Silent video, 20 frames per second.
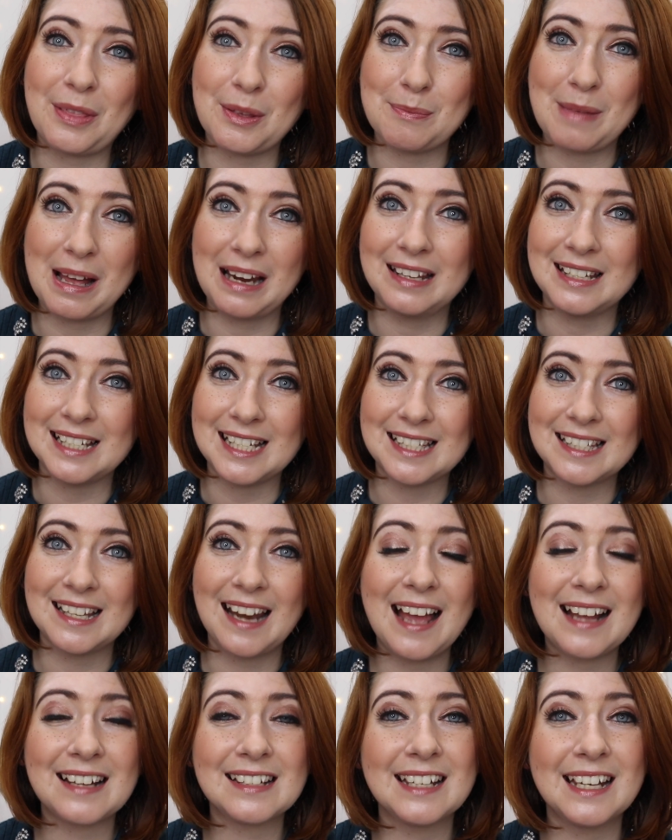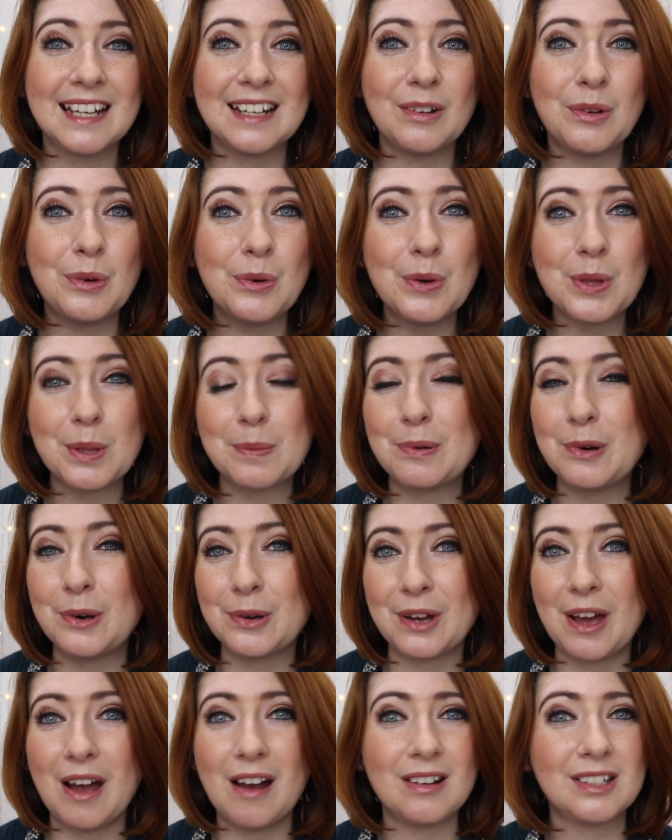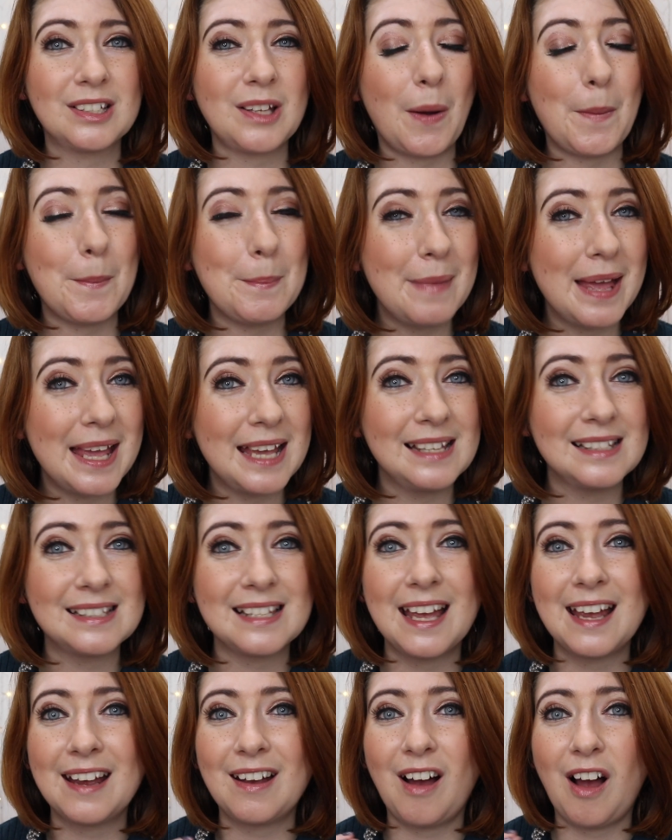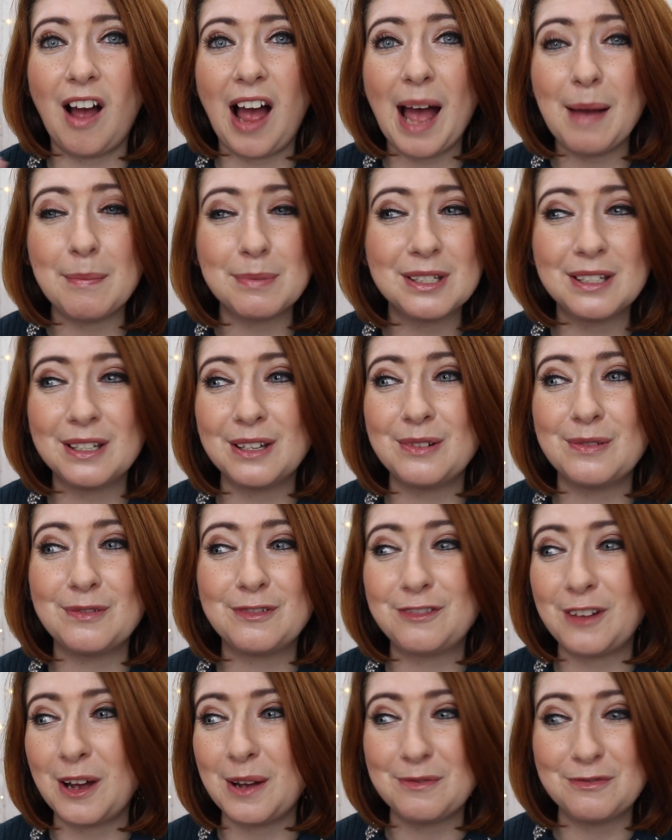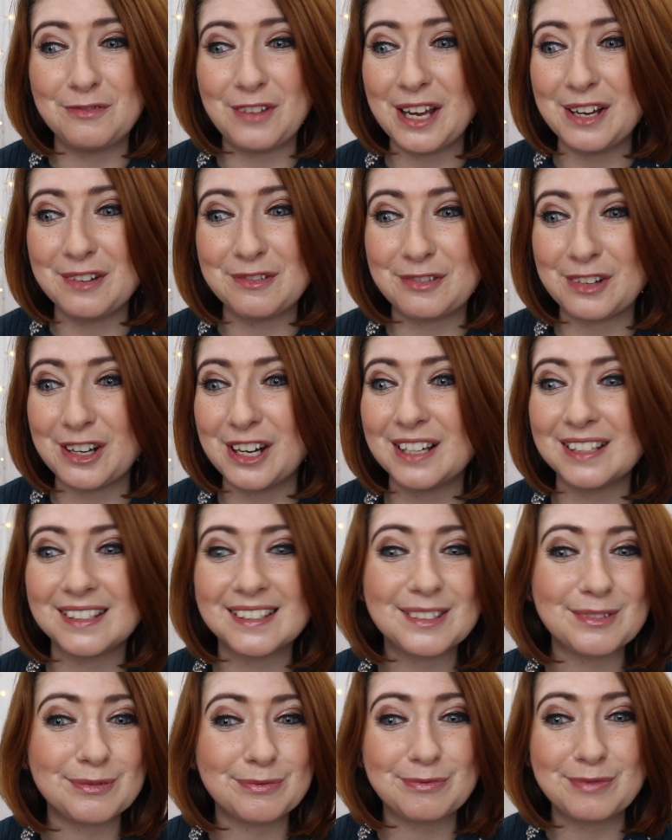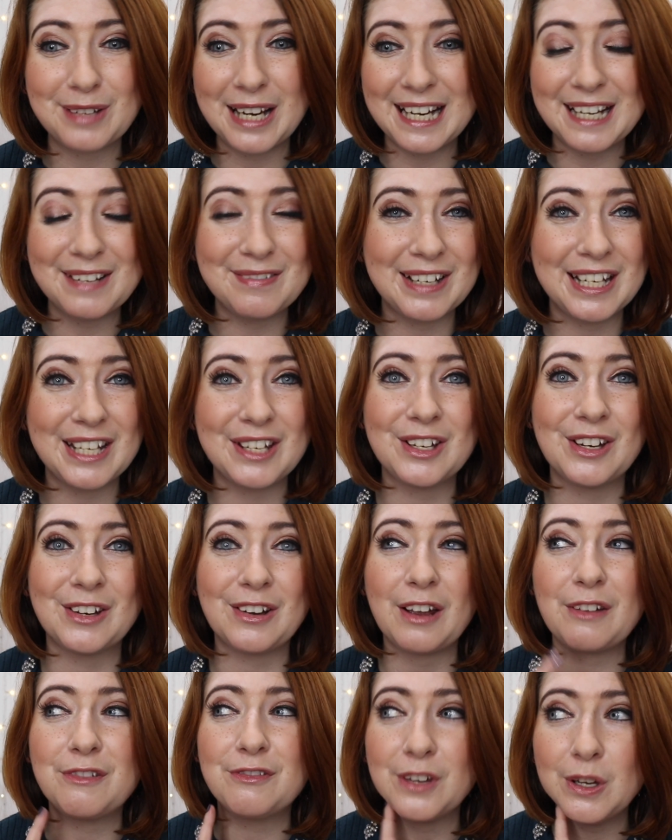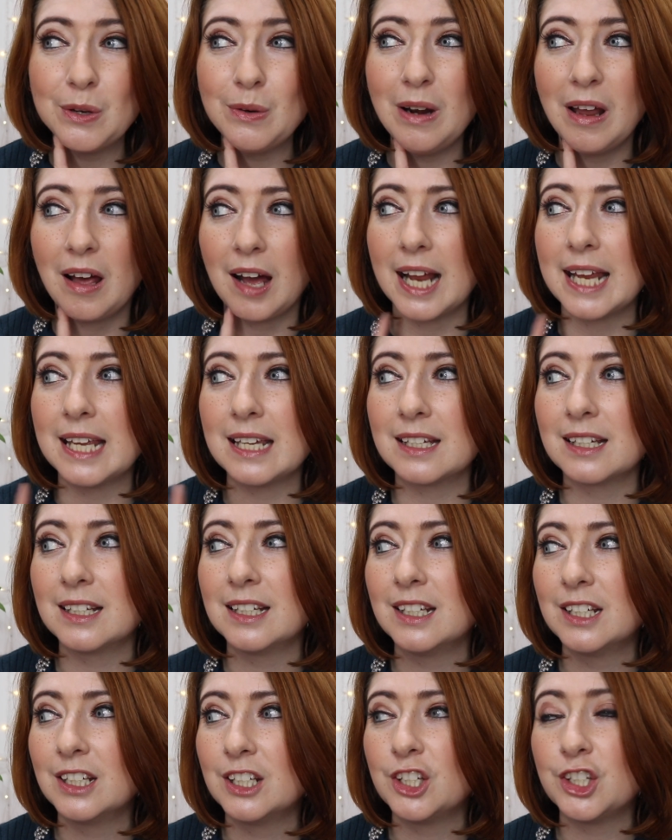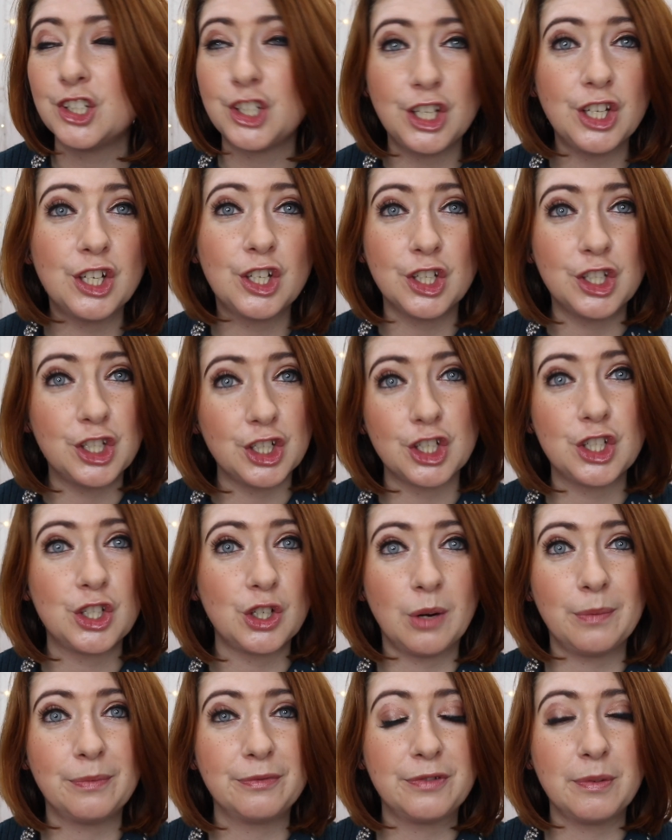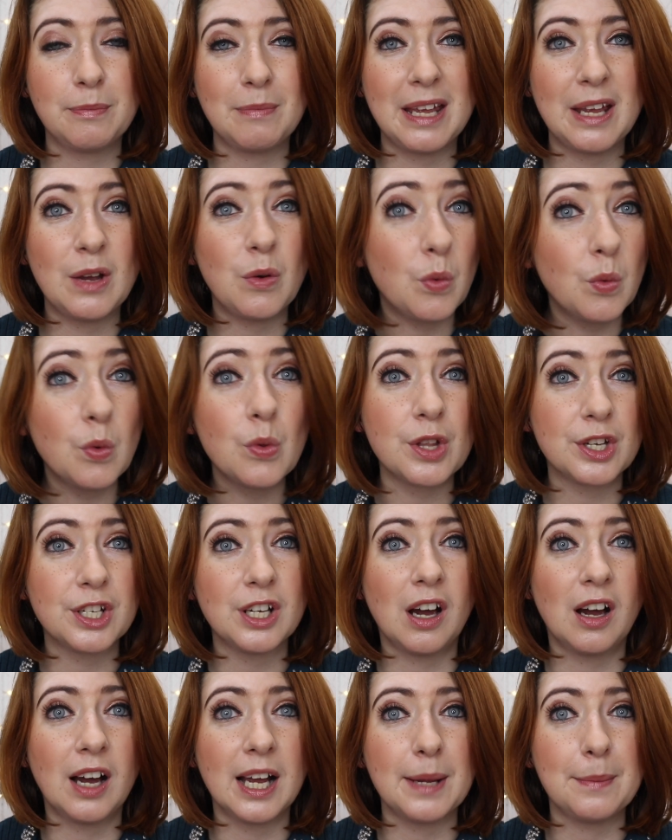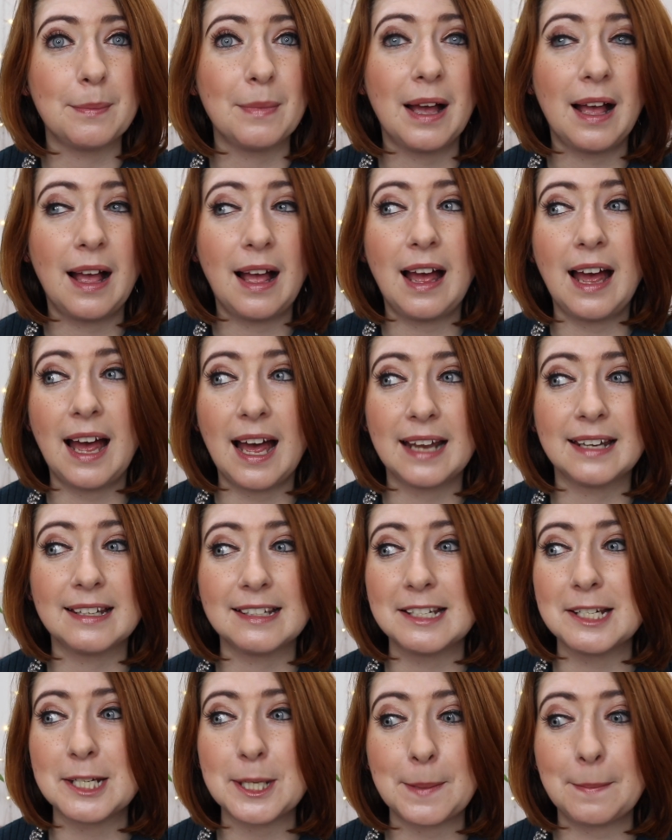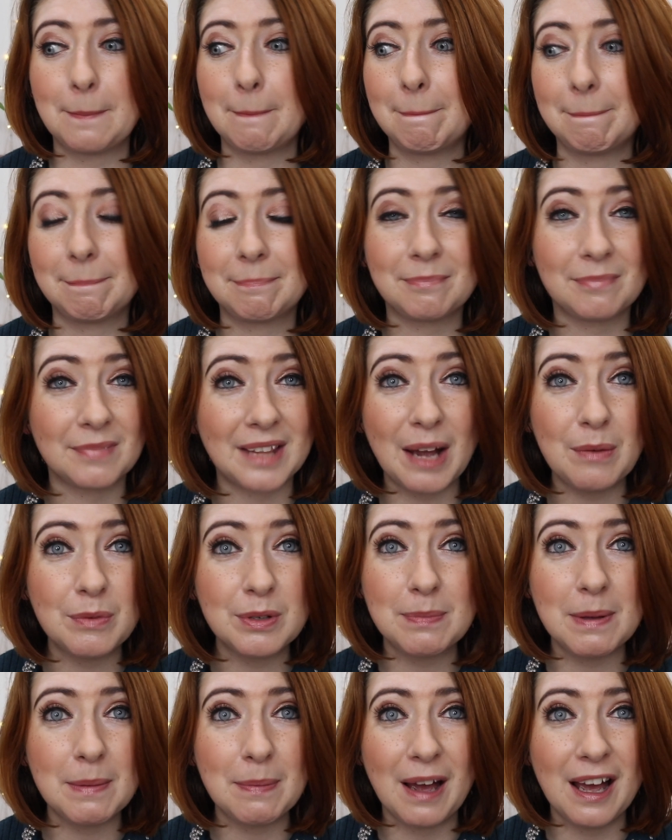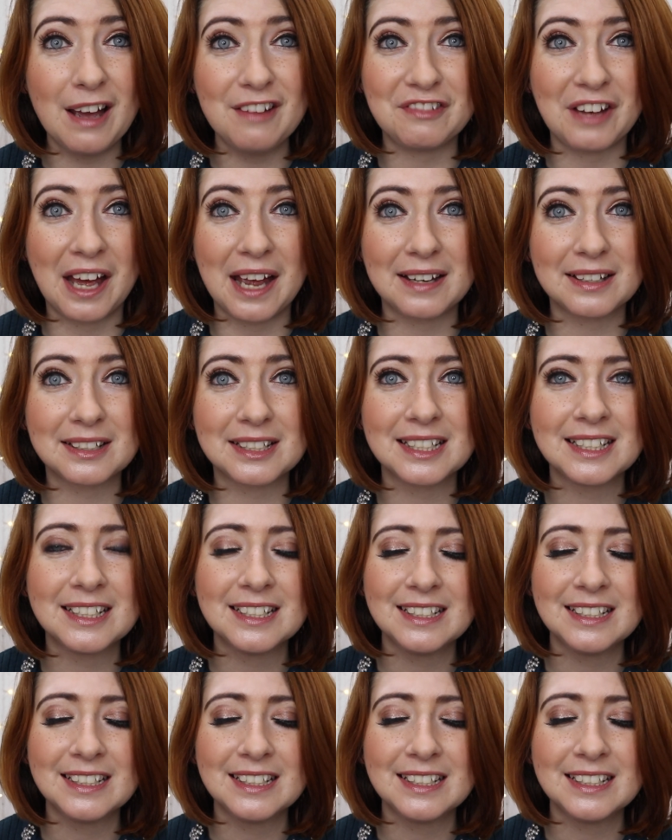that Melody selected. All the products, amazing, absolute firm favourites, really, really good. I feel like she could just shop for me all the time and that would be perfect.